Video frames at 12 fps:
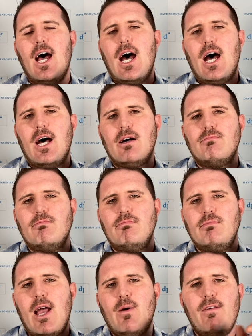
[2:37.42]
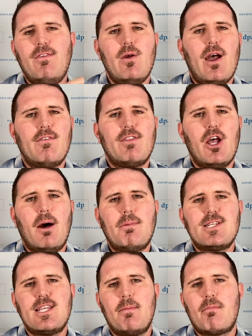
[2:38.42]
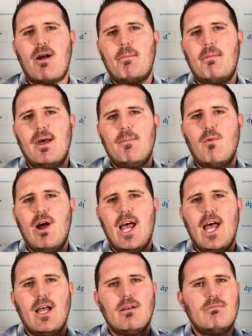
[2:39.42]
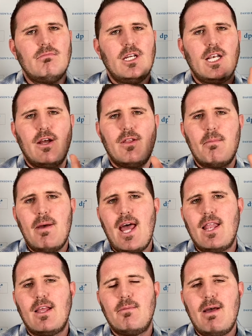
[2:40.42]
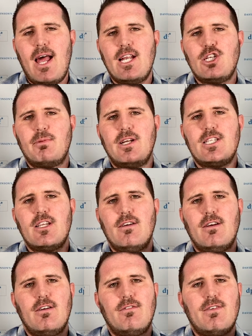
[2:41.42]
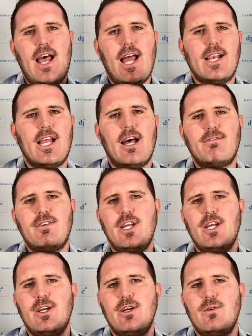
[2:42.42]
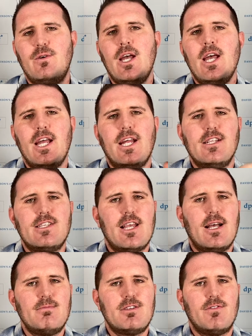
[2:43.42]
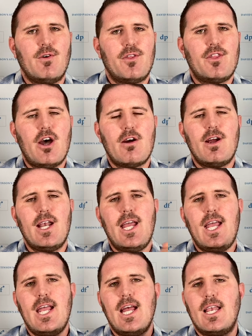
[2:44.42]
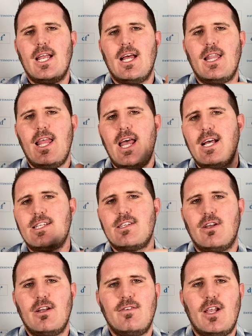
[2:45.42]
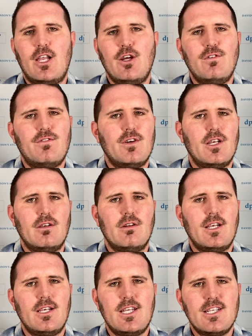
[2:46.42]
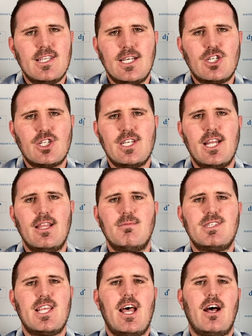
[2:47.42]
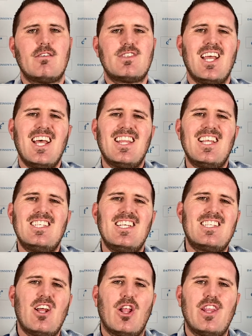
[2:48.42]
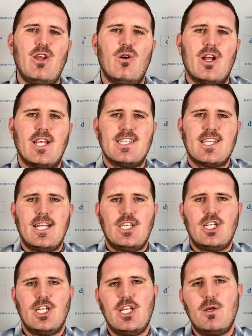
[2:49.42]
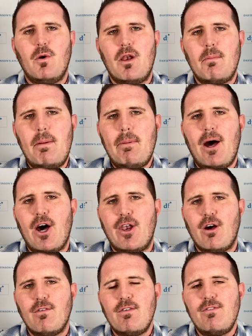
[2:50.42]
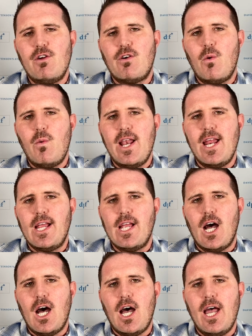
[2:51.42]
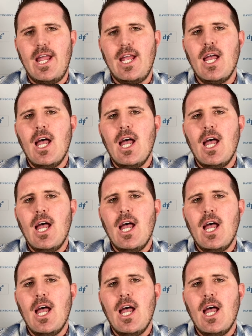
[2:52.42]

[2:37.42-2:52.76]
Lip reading: Now, if you have the opposite problem where, the management have handcuffed you in terms of authority and they're sort of aloof and disinterested themselves, this is not the organization you want to be part of. If you're a winning guy,